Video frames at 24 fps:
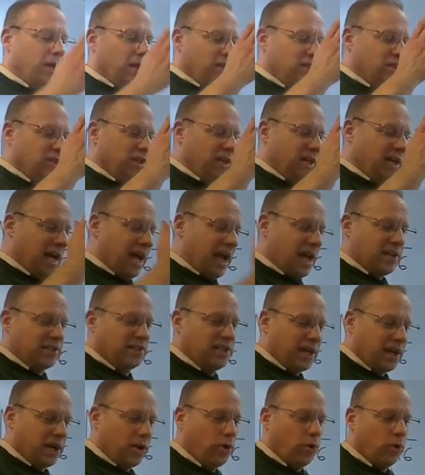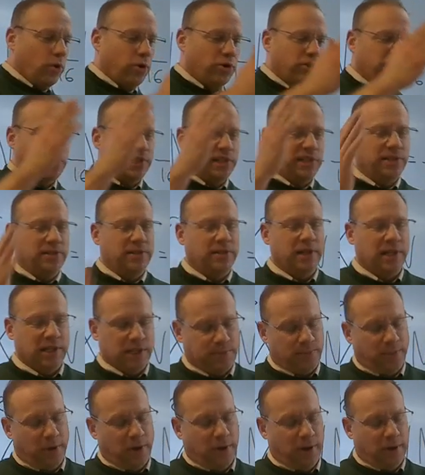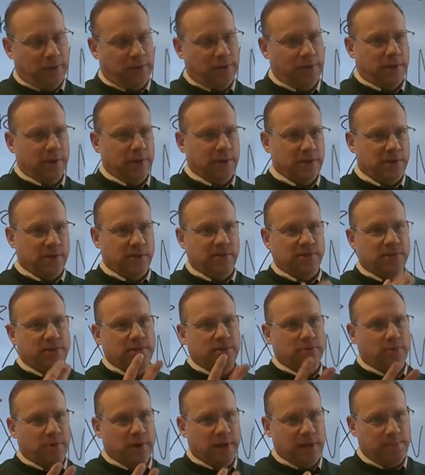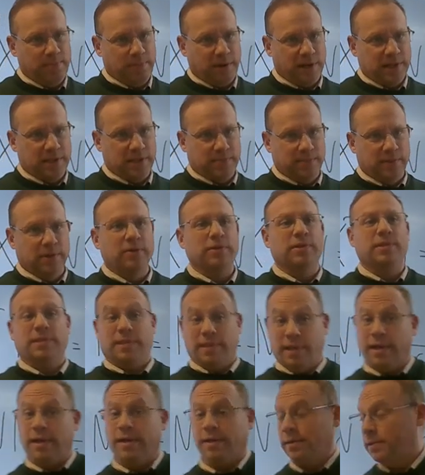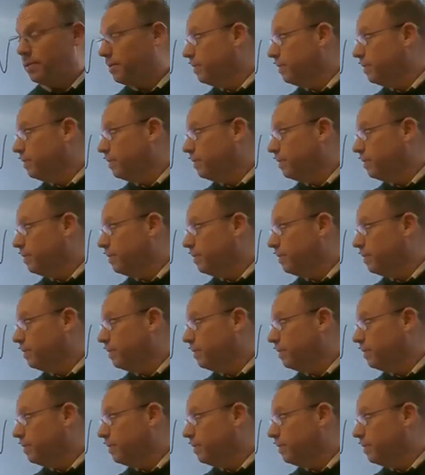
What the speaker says: She has hair or she is bald. So there's 3 possibilities. Yeah.